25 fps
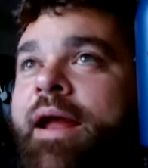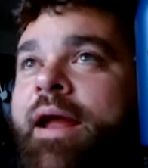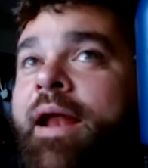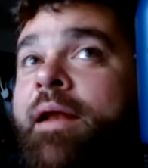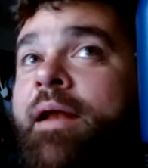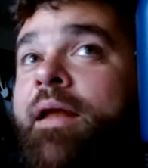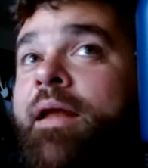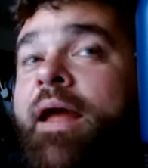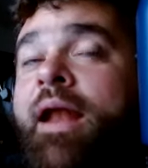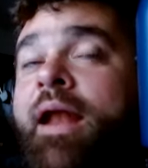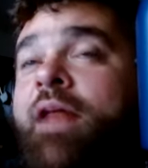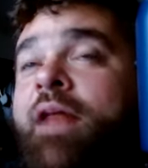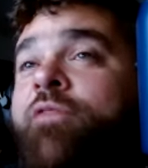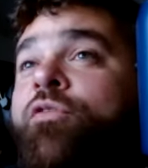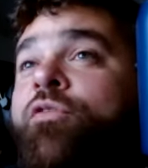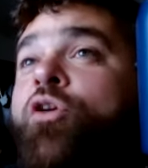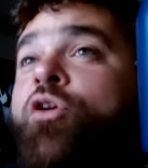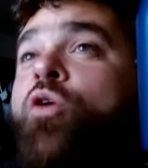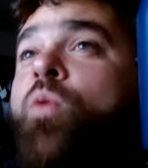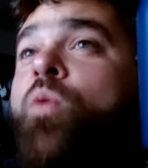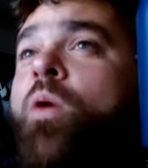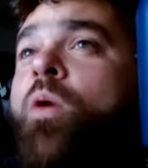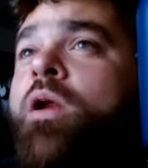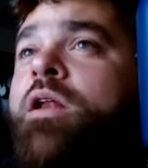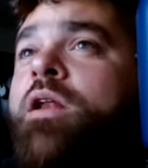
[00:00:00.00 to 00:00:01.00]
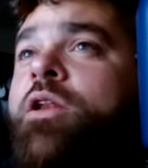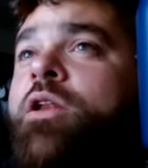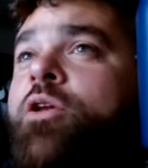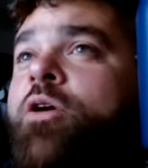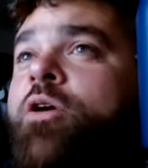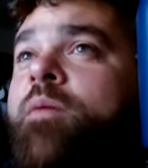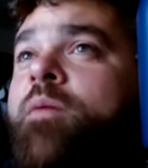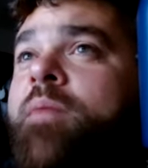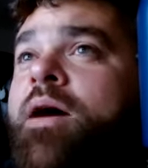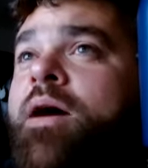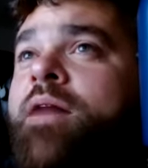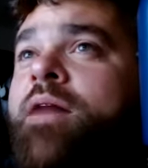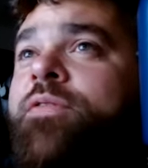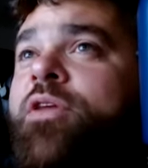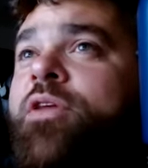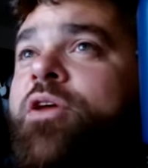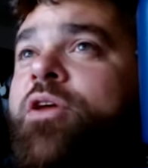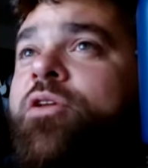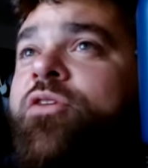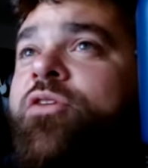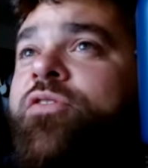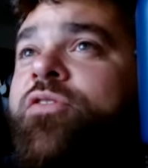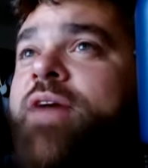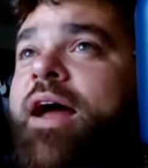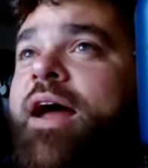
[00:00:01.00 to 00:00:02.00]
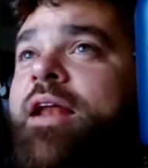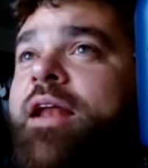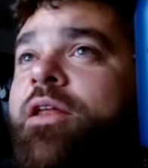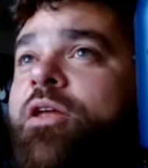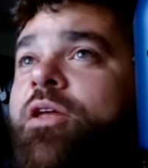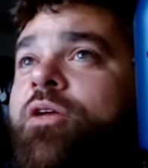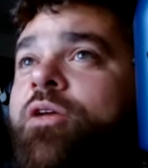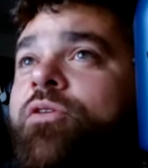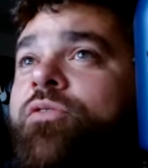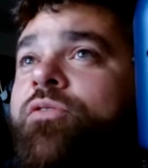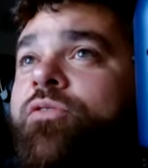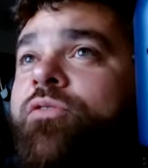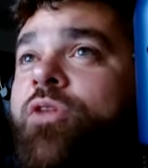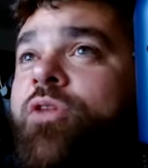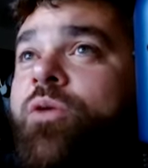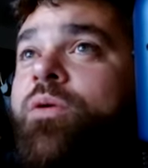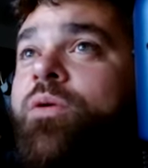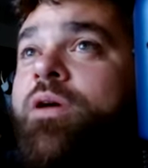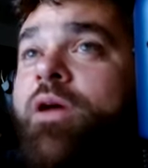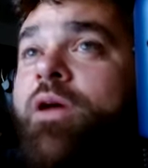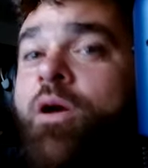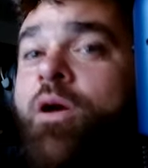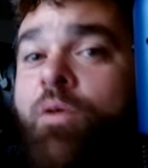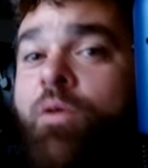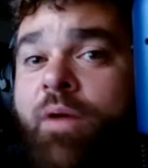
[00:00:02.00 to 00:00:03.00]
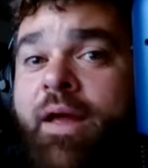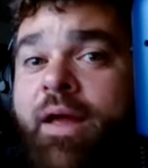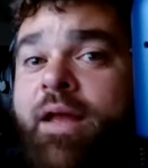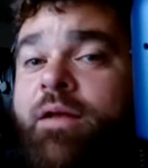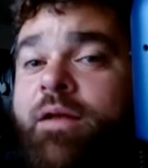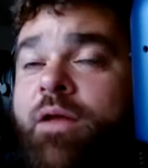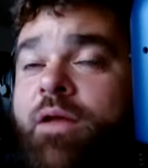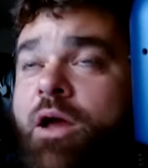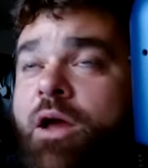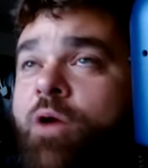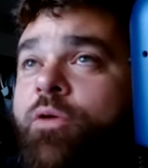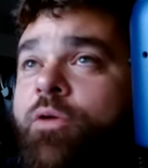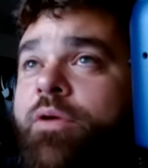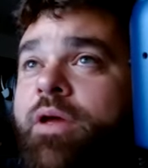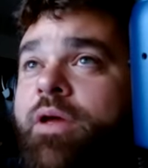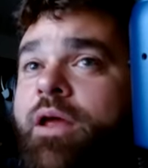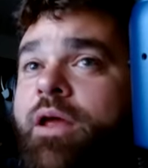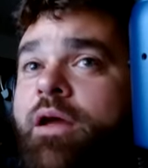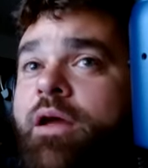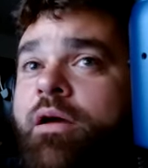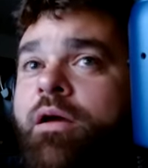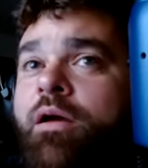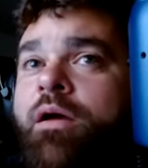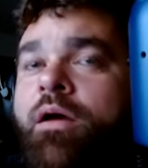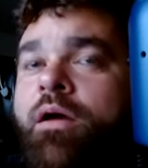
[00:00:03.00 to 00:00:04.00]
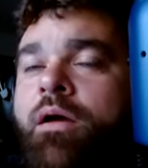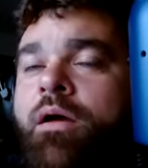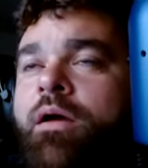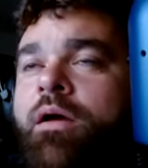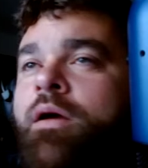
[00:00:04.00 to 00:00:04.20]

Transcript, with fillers: And if you wanted to do a month and you decide to do it, go ahead and go to a year.